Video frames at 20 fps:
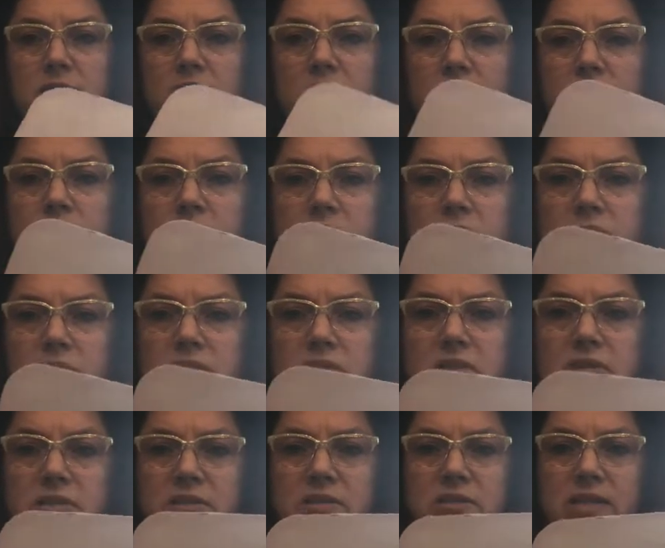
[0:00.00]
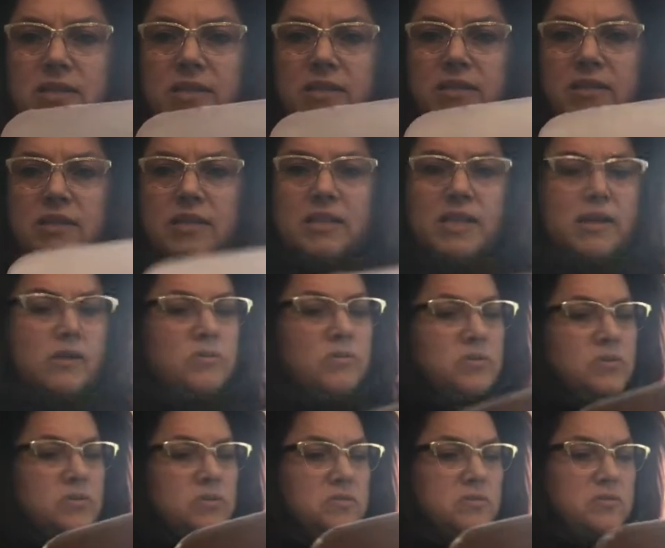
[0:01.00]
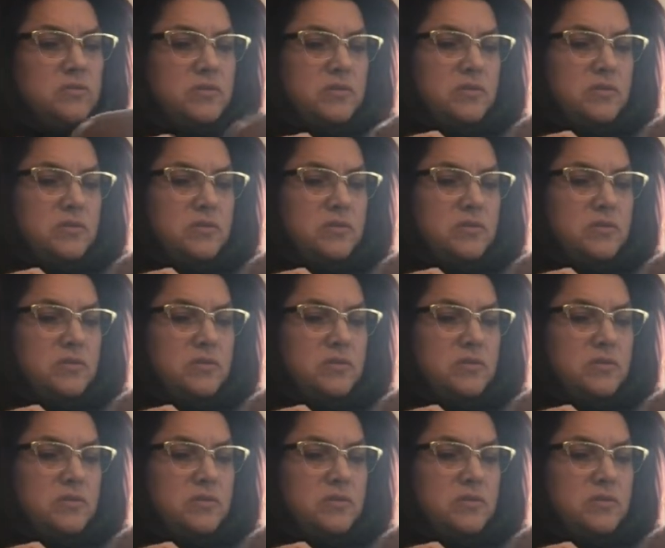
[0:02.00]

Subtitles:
almost looks like clouds.